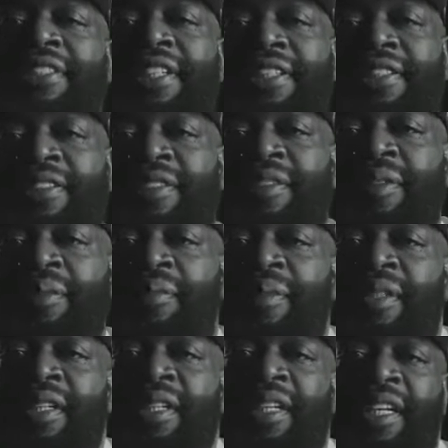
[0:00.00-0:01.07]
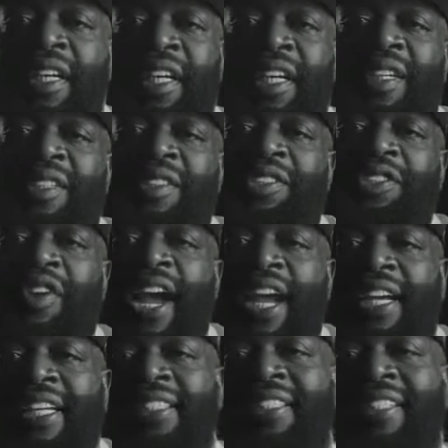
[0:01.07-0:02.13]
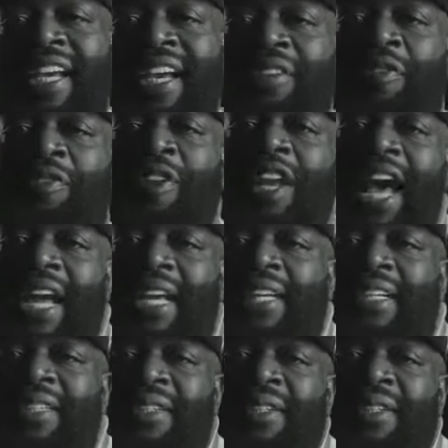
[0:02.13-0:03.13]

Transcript: system, hear the track and take flight.